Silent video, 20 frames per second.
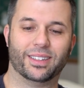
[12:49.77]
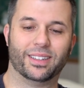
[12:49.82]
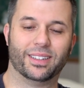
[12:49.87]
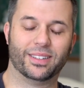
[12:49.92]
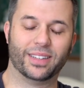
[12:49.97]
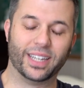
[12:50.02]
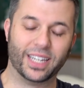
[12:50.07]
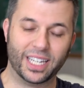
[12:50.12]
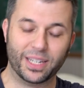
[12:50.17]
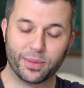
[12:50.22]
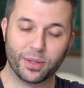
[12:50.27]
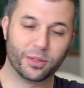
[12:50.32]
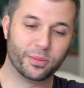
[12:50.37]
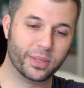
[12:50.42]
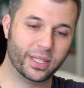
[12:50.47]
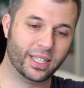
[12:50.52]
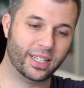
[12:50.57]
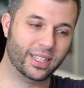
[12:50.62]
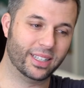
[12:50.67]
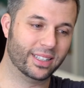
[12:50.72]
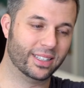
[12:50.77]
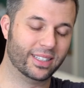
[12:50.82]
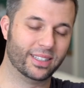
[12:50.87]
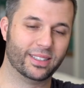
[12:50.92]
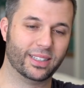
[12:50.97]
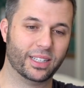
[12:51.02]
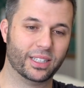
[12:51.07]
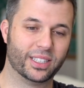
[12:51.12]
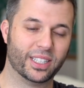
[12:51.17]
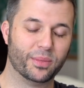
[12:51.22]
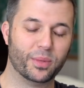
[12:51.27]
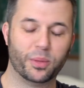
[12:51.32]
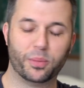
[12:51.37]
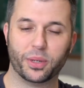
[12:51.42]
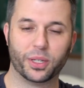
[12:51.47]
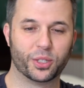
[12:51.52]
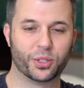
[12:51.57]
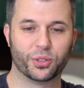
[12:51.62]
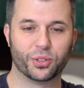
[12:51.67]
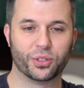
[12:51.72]
They email me, they send me
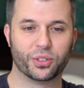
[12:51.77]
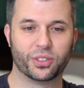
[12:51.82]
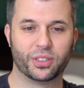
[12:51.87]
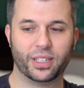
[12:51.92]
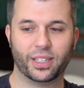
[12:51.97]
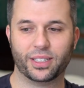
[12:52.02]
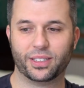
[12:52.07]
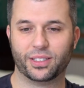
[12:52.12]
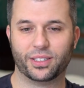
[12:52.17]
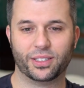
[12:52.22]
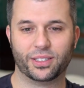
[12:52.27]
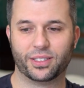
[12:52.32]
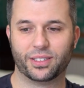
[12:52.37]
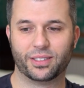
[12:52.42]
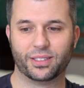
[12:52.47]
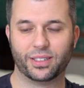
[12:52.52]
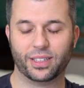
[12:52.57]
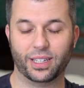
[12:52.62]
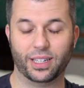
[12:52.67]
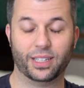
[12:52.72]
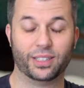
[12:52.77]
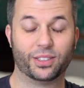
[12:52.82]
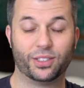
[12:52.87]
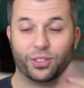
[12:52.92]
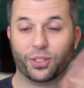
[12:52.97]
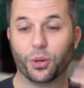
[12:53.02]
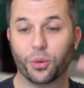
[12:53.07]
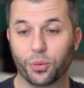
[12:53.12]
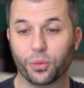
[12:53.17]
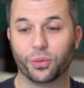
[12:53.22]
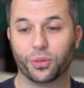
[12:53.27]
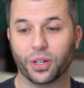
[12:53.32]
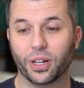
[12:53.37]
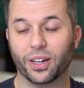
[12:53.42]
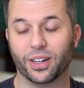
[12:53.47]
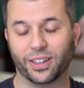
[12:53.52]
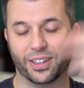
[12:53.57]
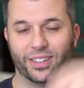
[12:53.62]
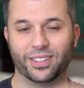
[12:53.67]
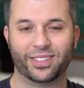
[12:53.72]
pictures. It's so
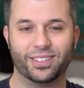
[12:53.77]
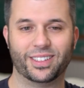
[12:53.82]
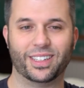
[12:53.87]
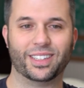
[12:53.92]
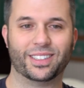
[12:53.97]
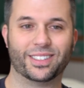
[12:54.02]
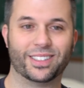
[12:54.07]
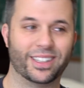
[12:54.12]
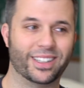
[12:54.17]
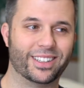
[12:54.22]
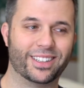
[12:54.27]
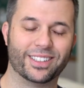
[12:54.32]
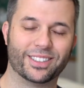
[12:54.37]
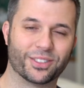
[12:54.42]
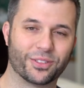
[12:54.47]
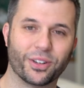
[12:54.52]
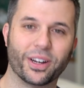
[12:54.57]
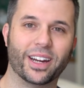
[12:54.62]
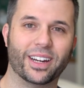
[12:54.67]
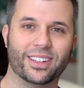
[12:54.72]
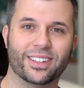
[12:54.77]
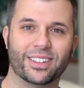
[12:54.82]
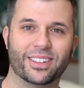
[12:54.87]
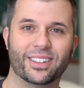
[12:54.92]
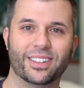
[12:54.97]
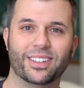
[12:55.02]
good. It's great.